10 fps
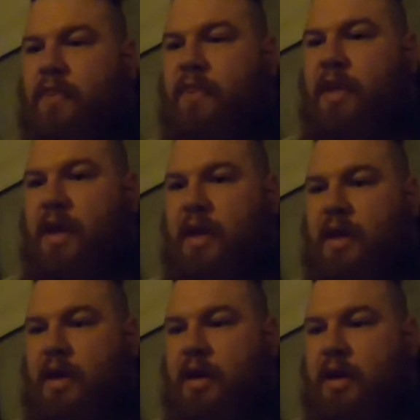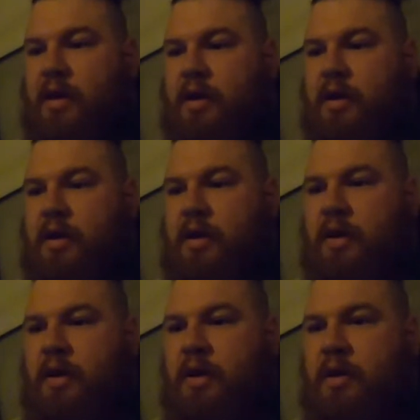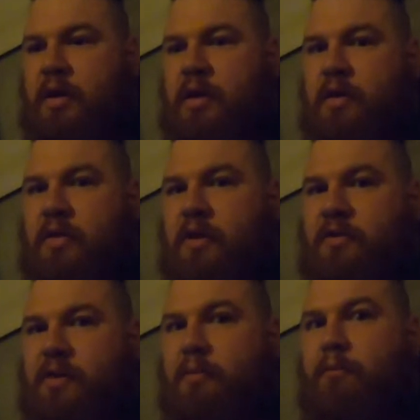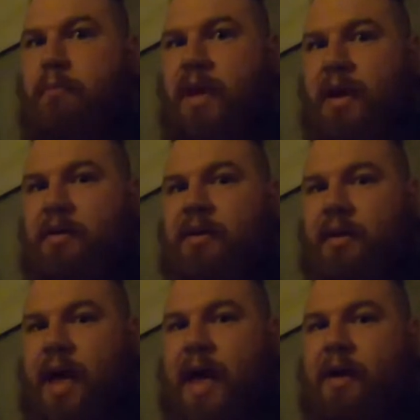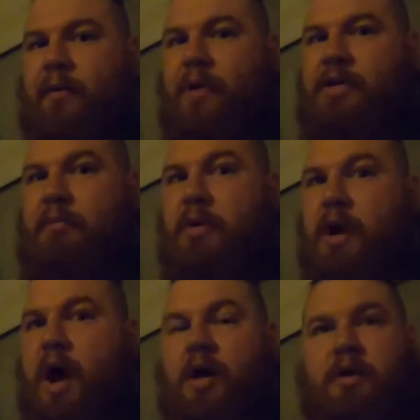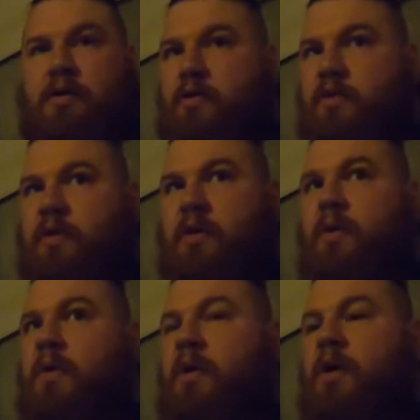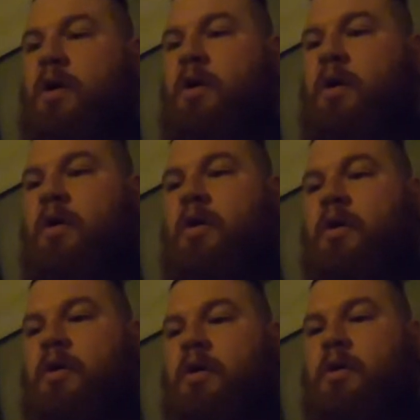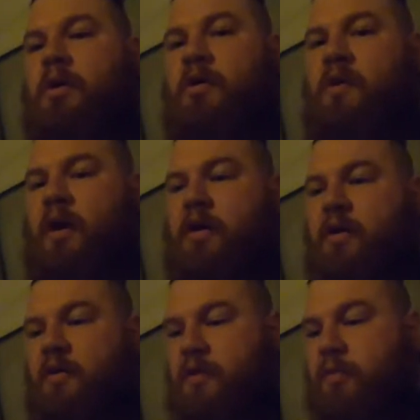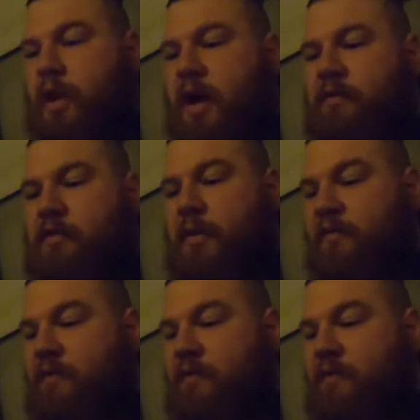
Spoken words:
then there's a big delay, which I'm not used to because on YouTube Live through my